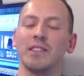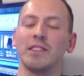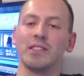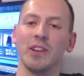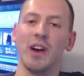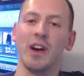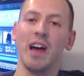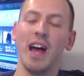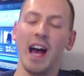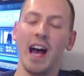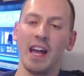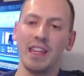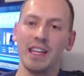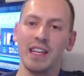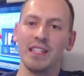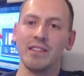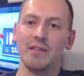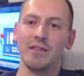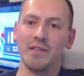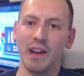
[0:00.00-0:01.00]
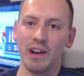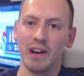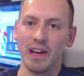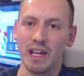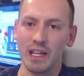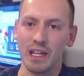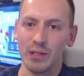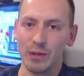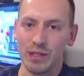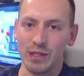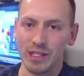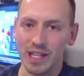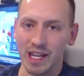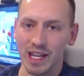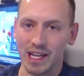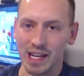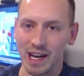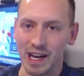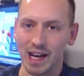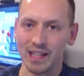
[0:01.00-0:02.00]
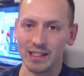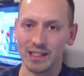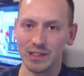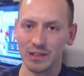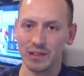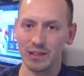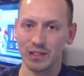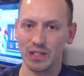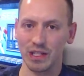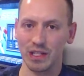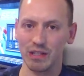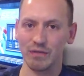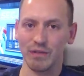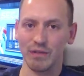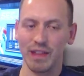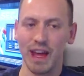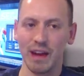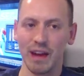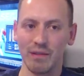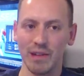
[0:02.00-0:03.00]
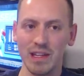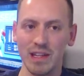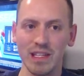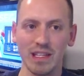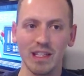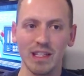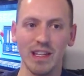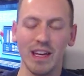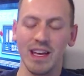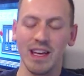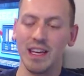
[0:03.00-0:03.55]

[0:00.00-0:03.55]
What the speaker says: So I think it's a very interesting console just for that reason.